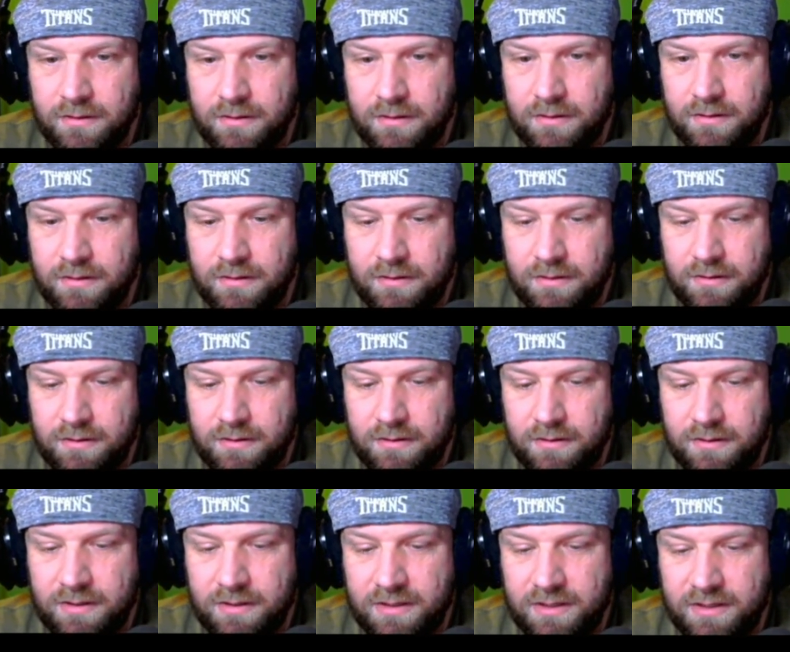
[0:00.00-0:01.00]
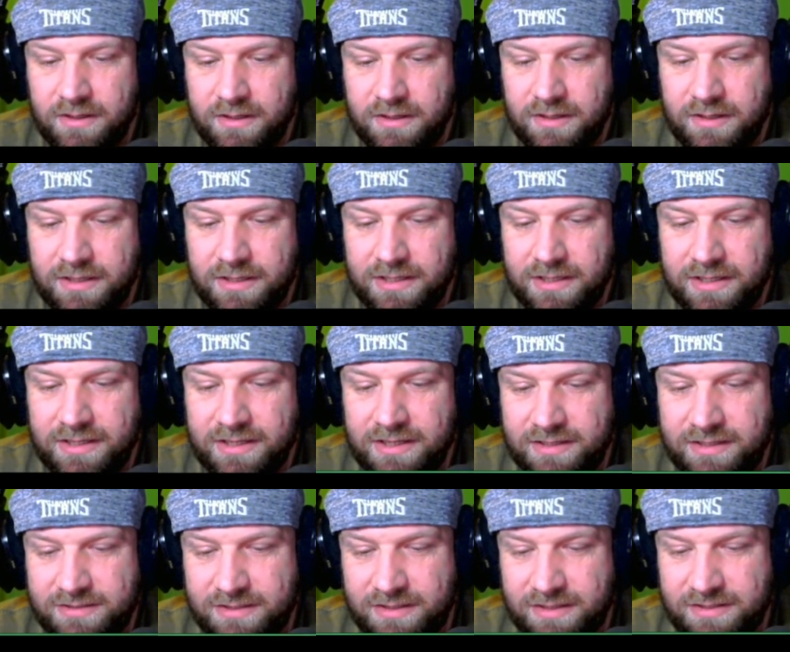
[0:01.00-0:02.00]
There he is.
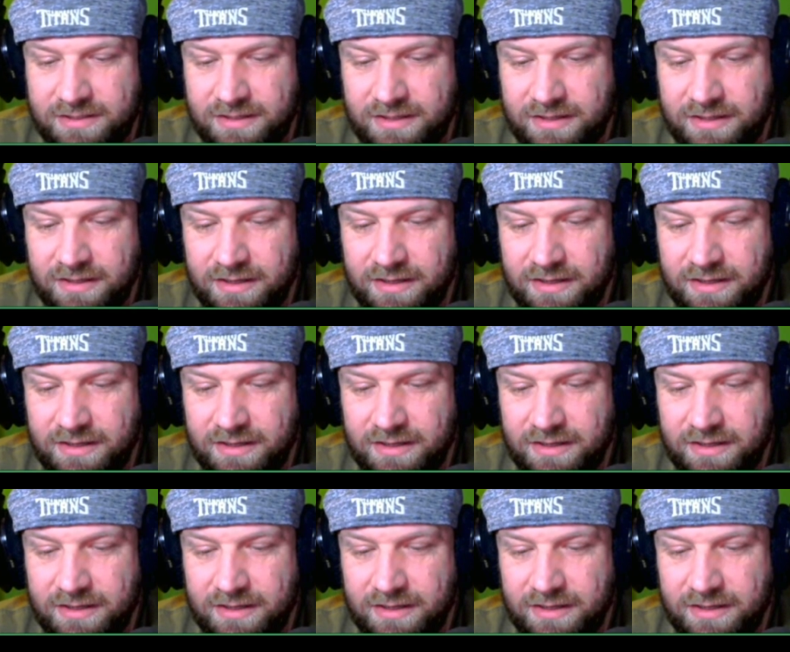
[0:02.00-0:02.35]
He says,